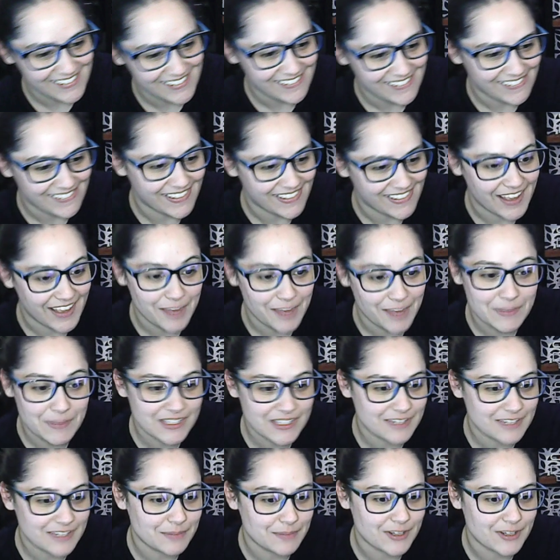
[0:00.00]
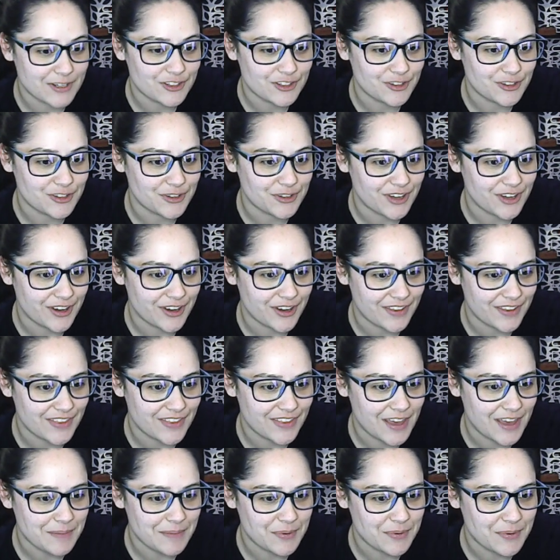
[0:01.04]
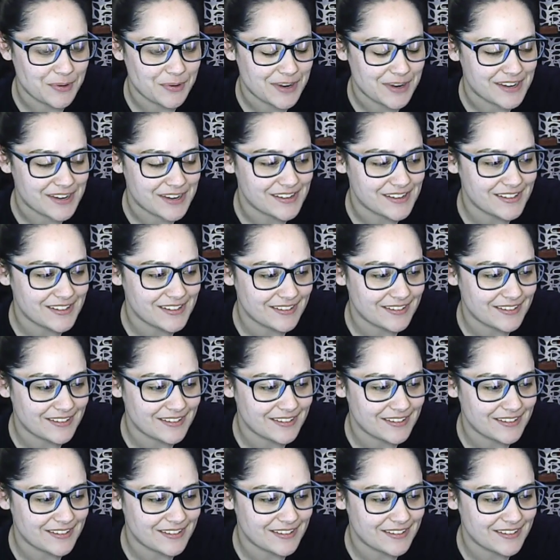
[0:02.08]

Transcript: Yeah, I must have been too young at that point.